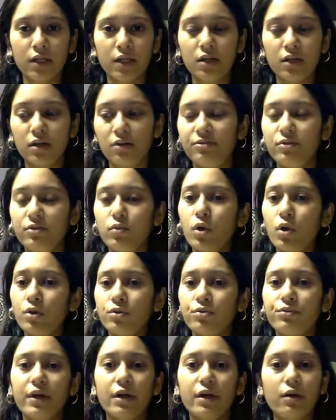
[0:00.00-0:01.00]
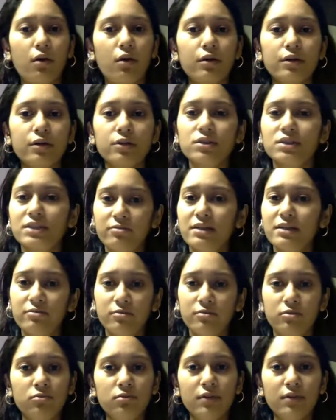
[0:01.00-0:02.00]
If you want to record
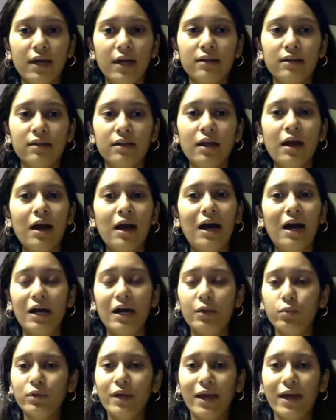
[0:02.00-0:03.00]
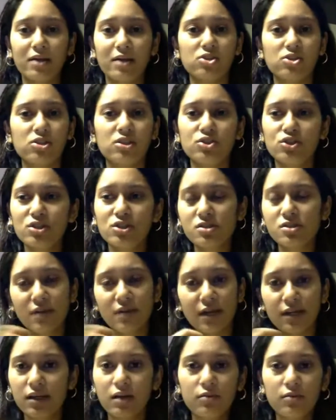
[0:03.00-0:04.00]
yourself, do that. I would actually just
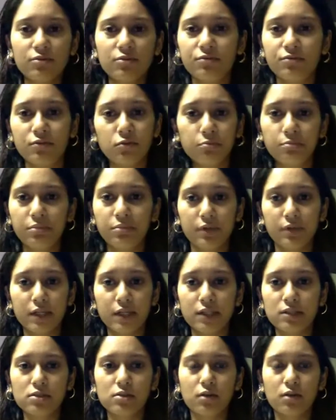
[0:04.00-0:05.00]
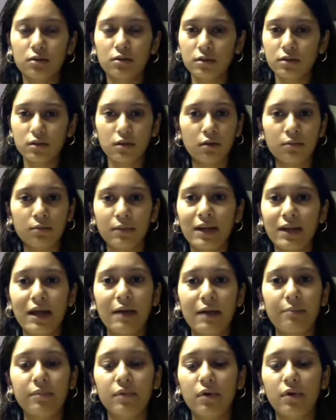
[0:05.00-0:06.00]
write down a few points, not on my
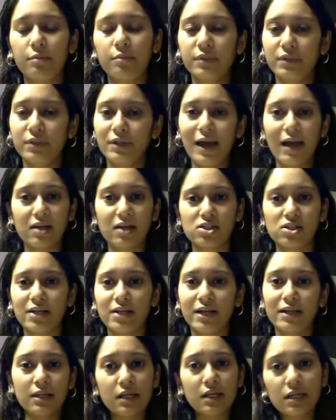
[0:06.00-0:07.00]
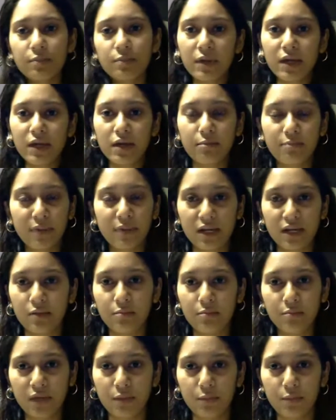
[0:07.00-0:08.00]
laptop, but actually I need a pen
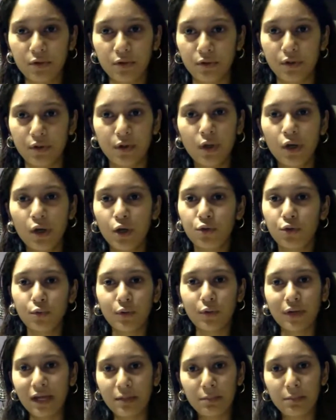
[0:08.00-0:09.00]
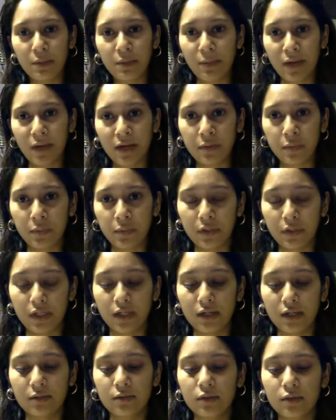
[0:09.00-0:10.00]
and paper to get my mind
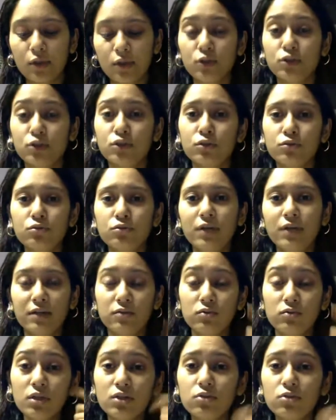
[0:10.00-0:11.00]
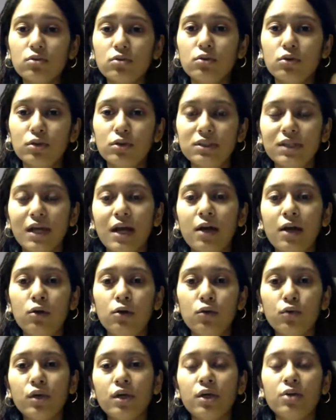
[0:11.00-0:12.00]
working. So do that. You need to start
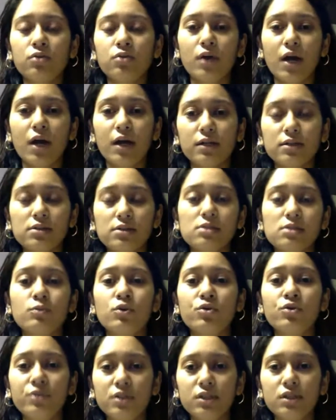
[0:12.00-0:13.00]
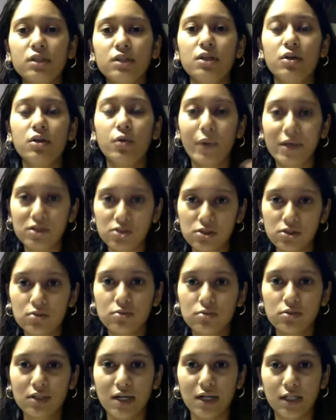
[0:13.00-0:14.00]
looking into articles more critically, question
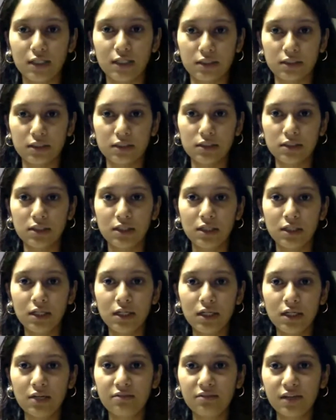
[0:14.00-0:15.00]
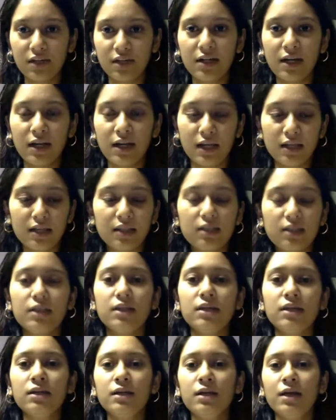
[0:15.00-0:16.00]
those articles if there are
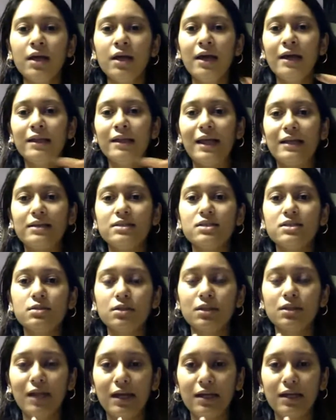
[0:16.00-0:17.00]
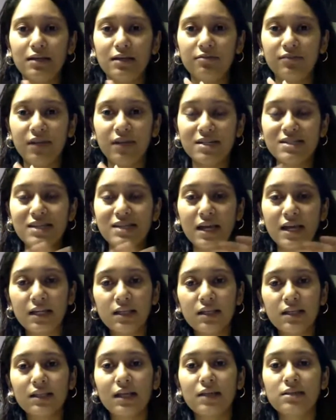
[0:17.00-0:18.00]
anything that if there is
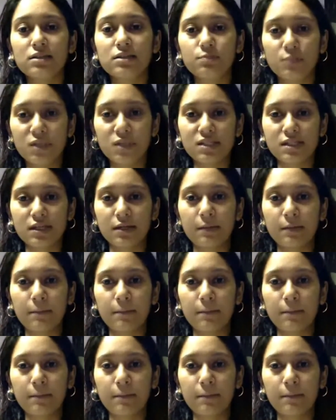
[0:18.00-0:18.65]
anything that is missing.